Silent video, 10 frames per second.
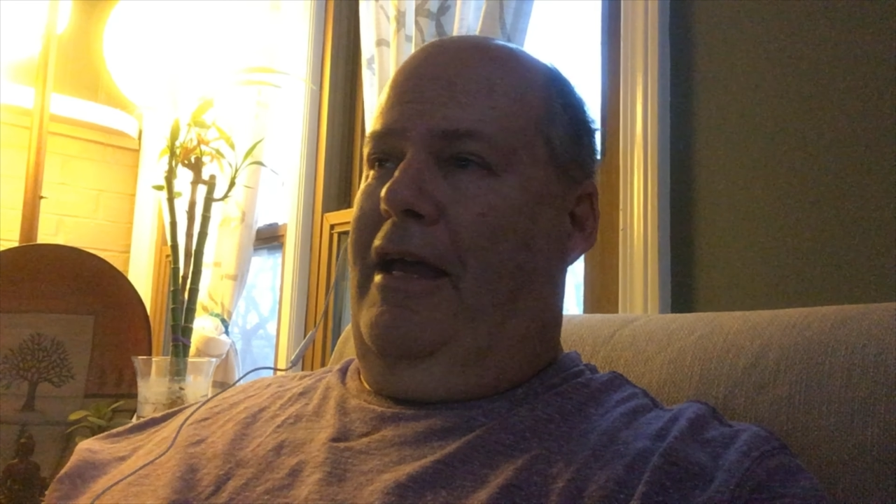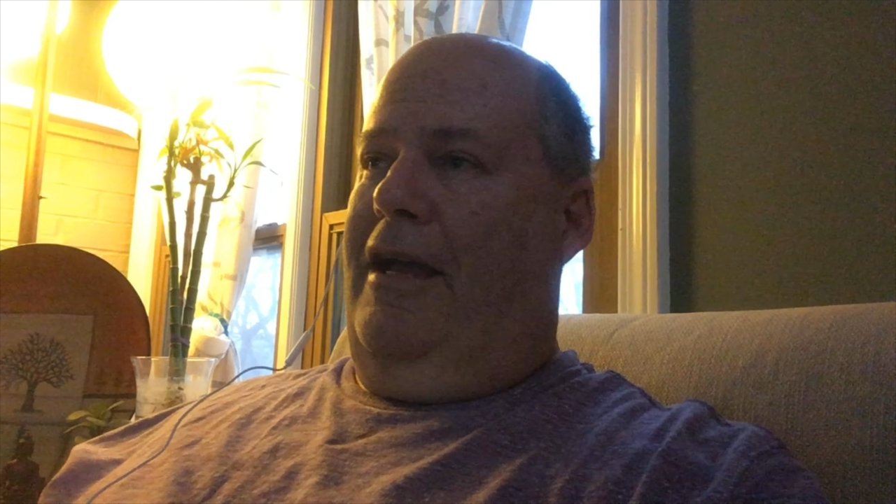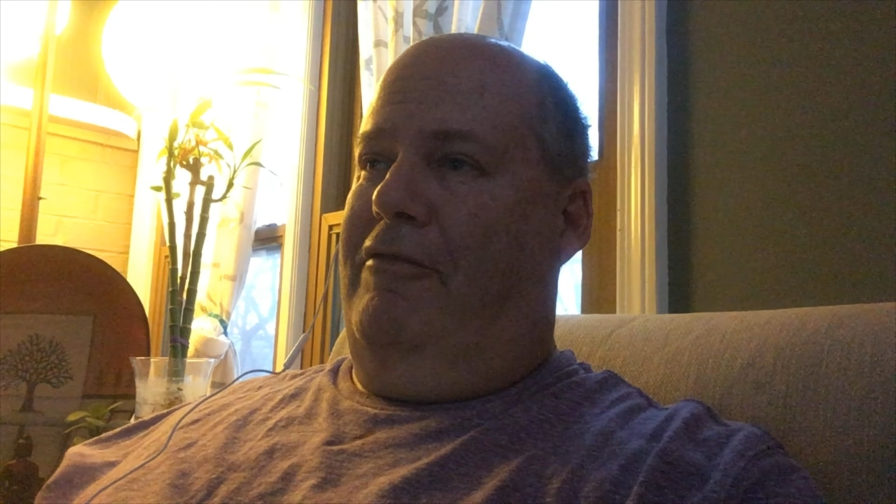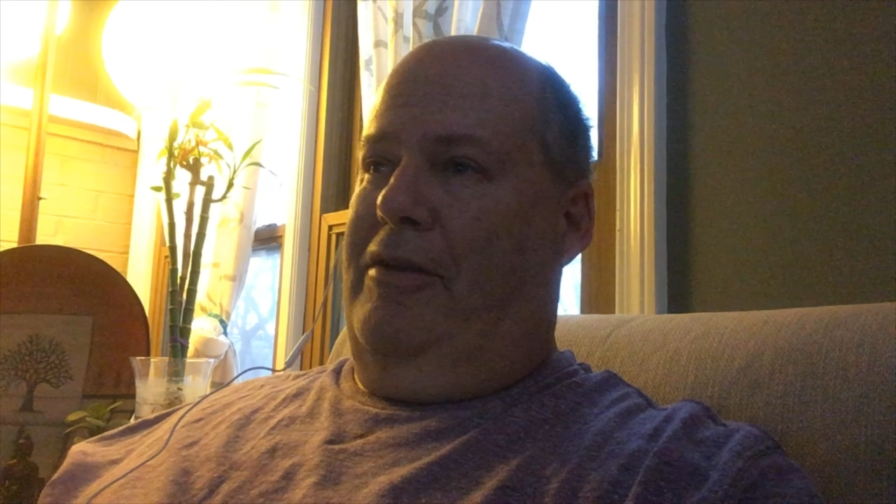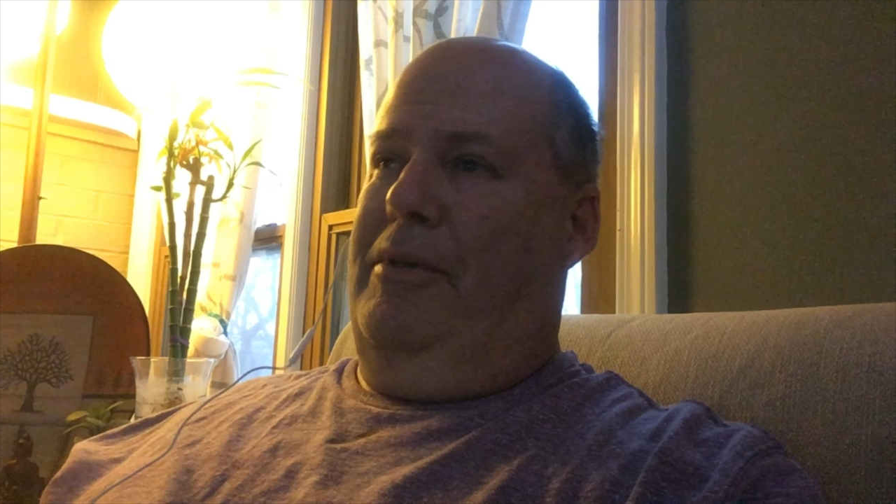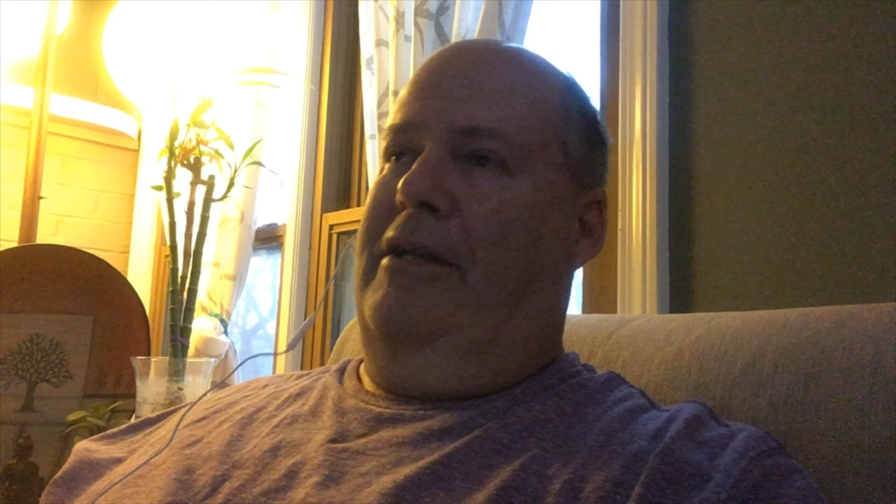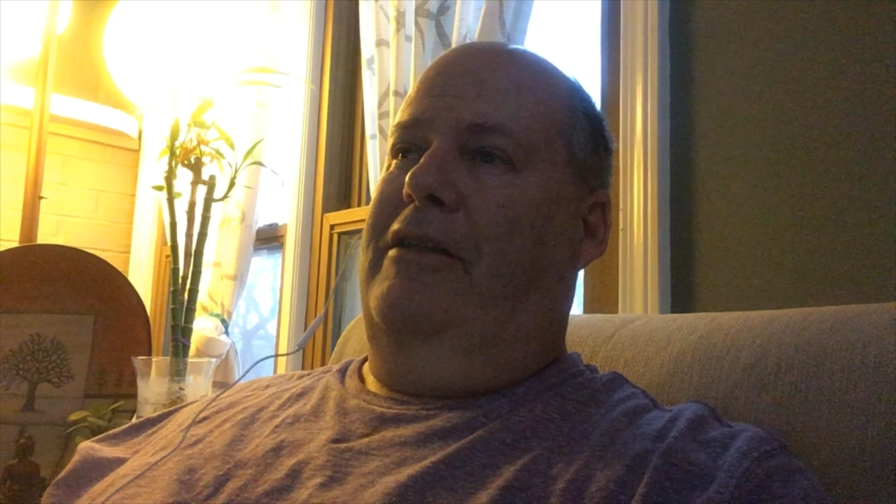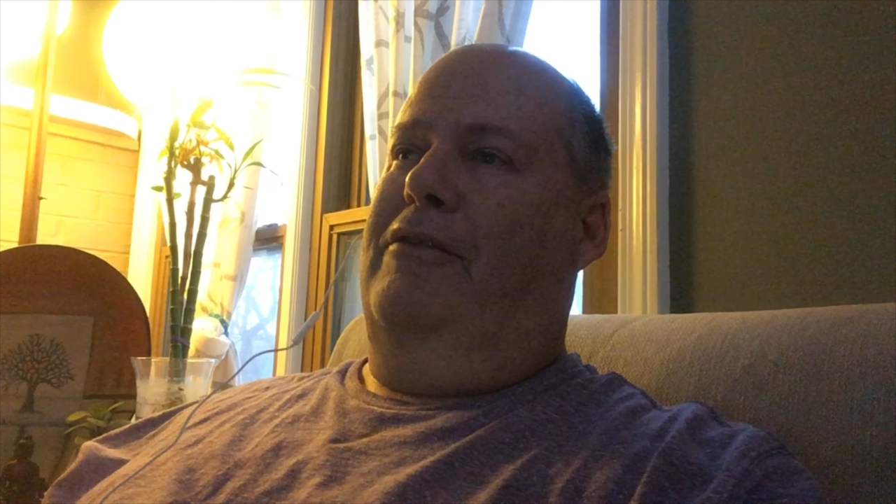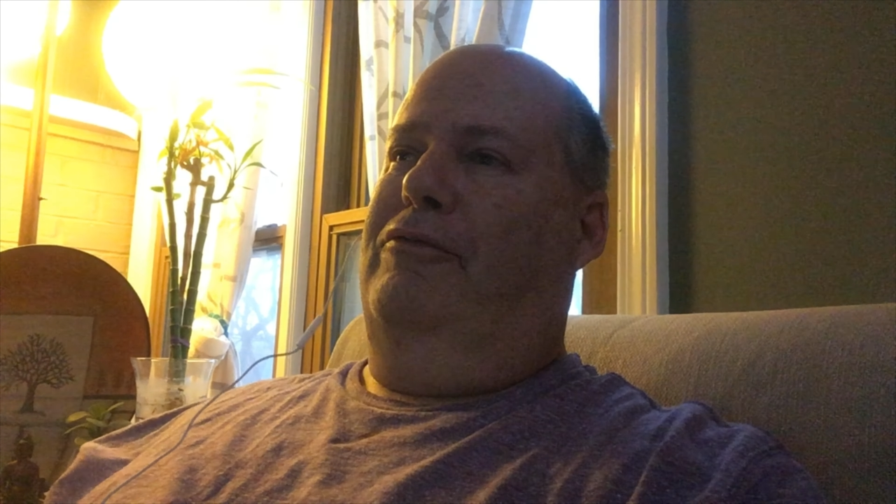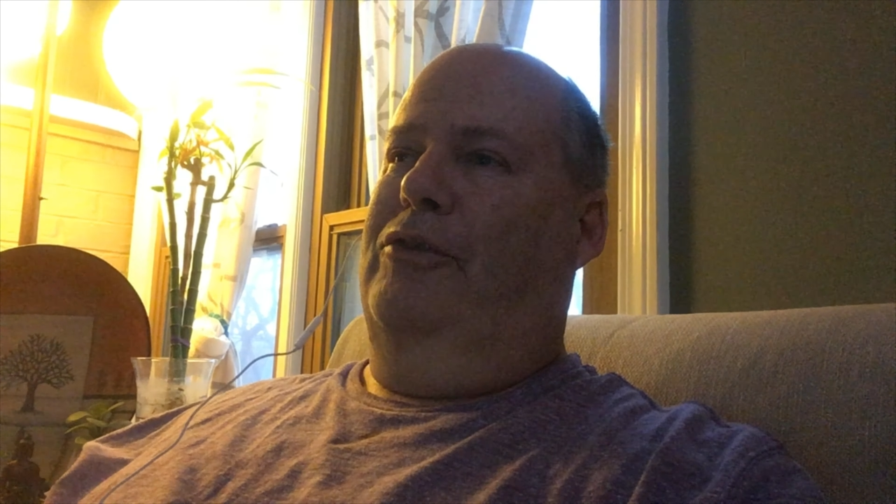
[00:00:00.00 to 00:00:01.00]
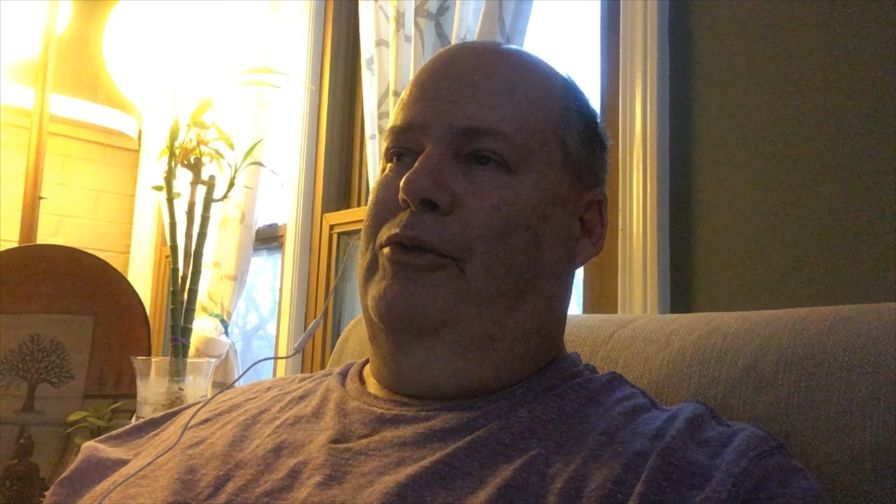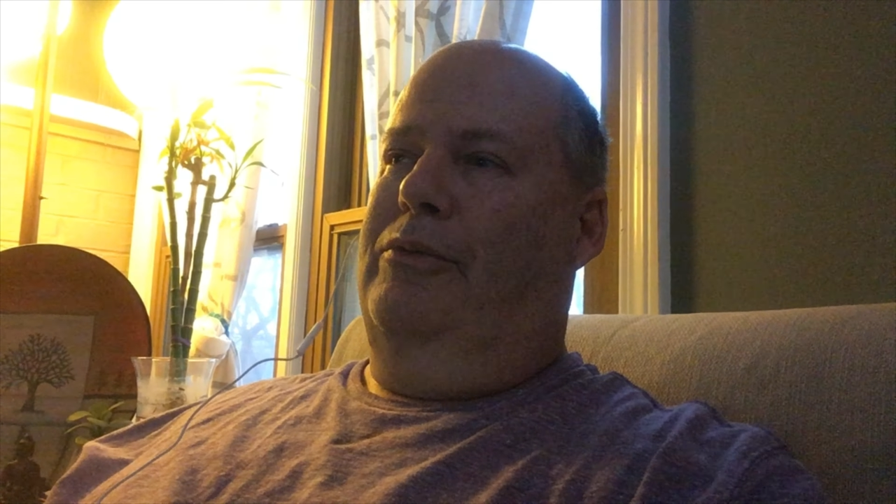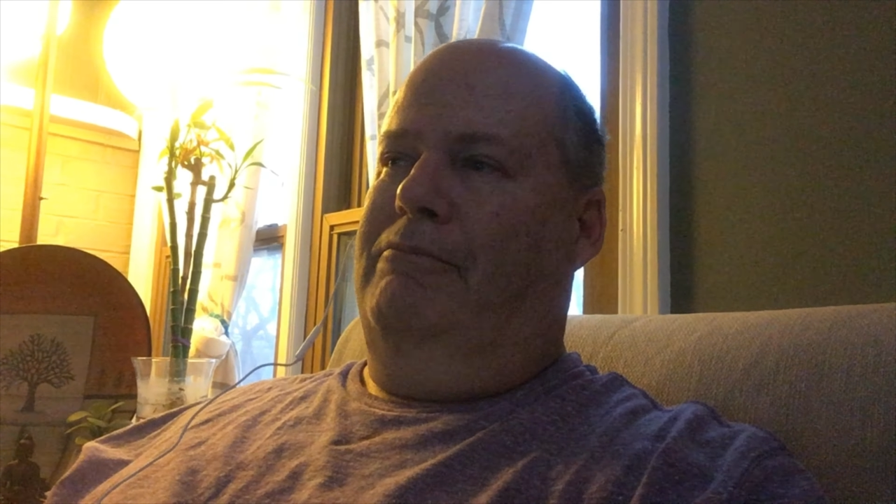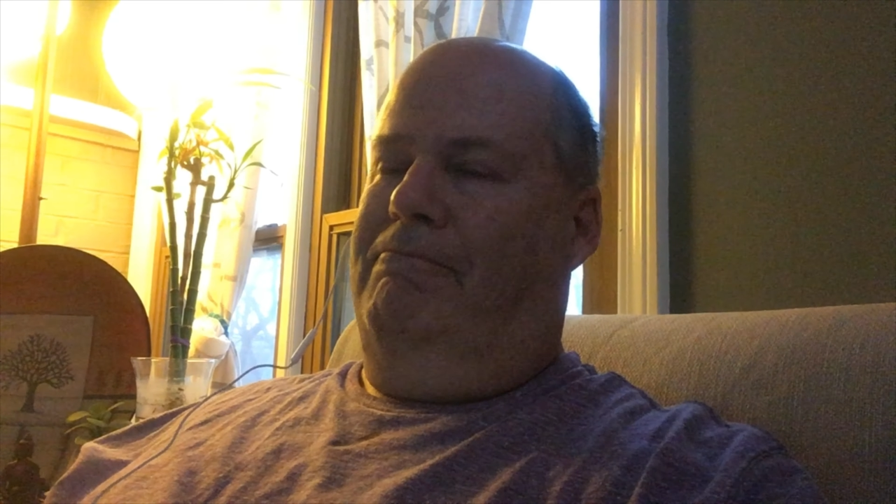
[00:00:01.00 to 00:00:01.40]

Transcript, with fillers: everybody the flu.